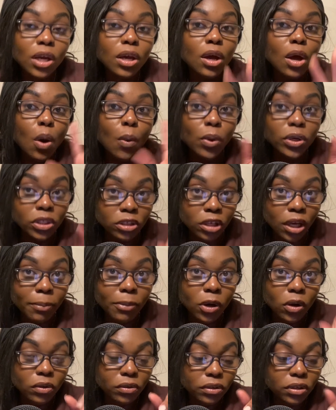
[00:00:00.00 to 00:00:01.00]
Which I'll talk
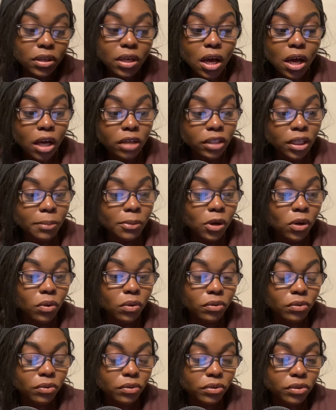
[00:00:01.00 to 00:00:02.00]
about
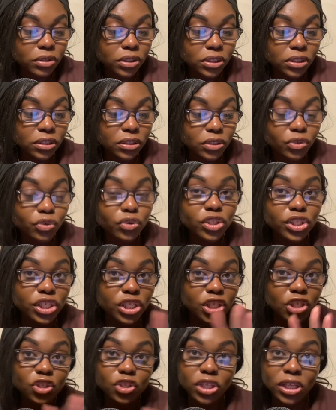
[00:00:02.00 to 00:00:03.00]

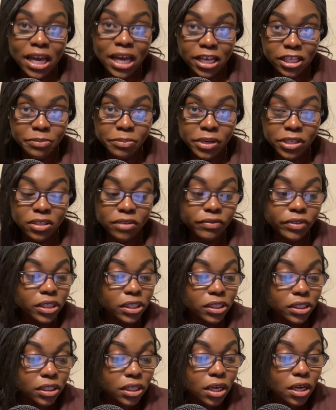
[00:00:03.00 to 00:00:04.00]
strategic aspect of
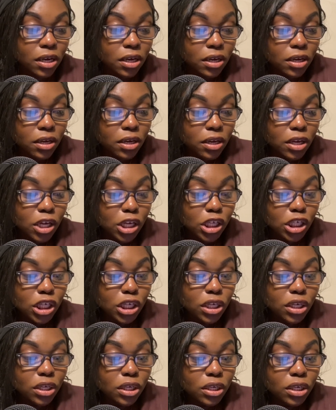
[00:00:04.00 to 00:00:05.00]
this.
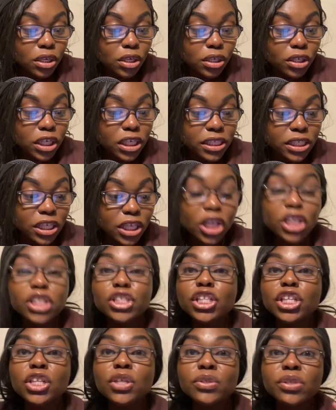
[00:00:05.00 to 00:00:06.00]
He
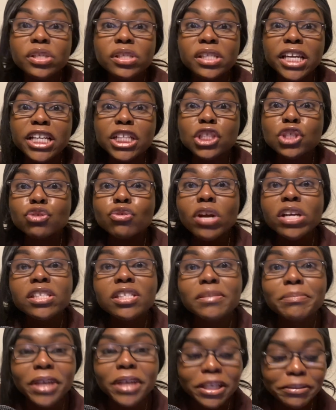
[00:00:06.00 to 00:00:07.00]
continues to say,
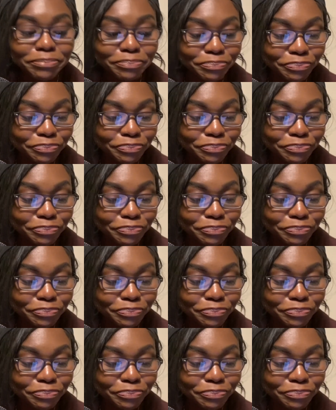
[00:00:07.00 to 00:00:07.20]
trust me